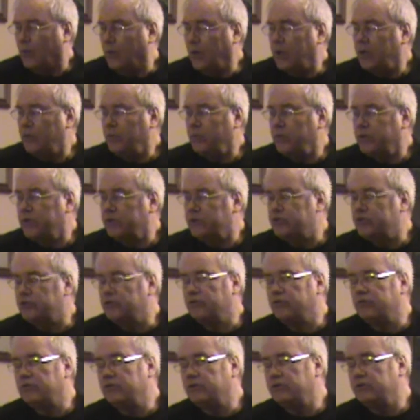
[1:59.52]
What would
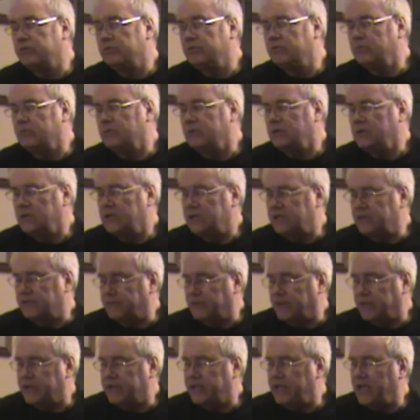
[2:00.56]
you do
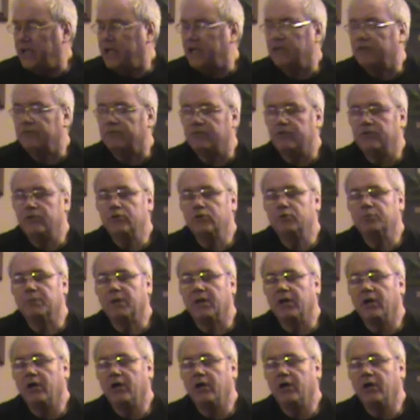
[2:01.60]
if I gave you my